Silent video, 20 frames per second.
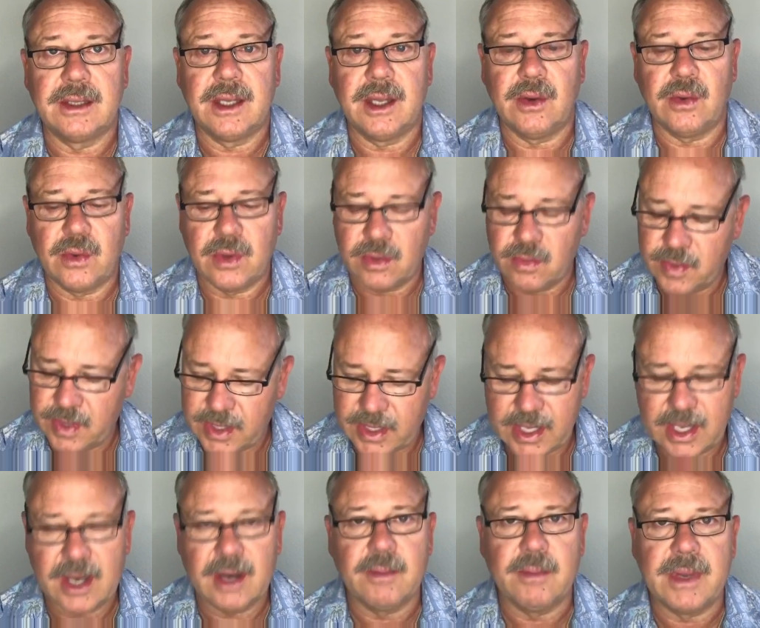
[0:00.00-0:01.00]
or we
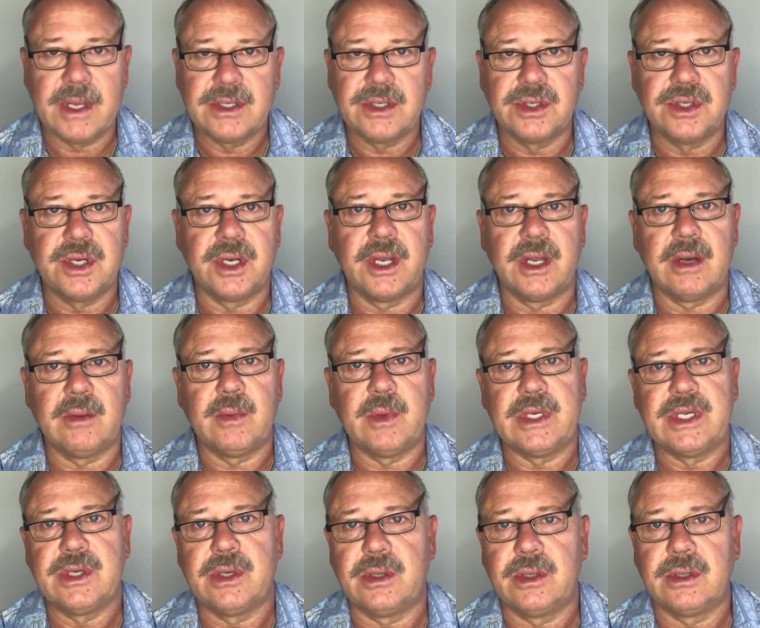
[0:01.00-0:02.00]
get on messaging and
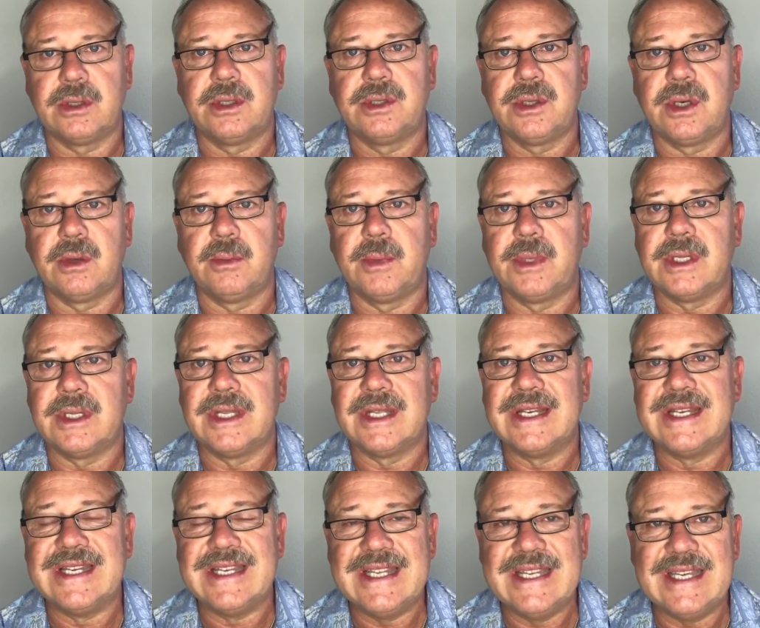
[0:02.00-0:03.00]
we determine the
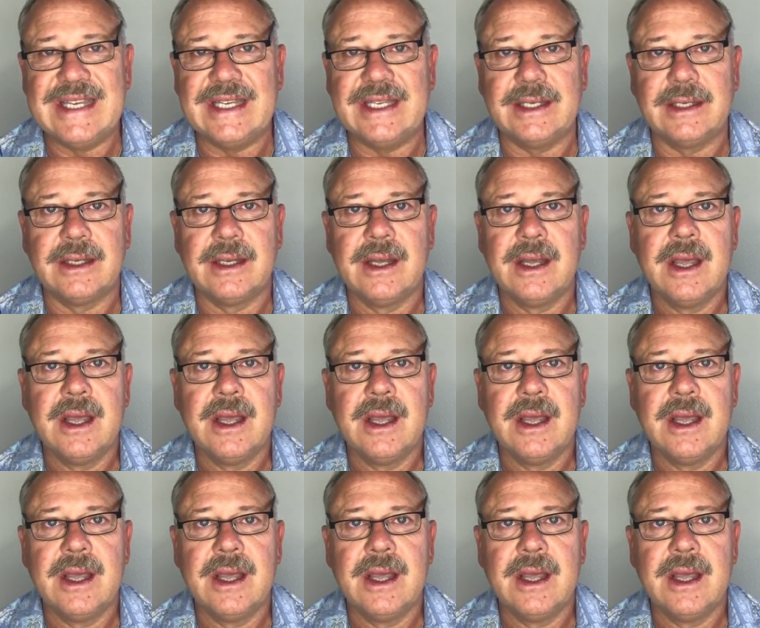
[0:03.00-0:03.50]
need,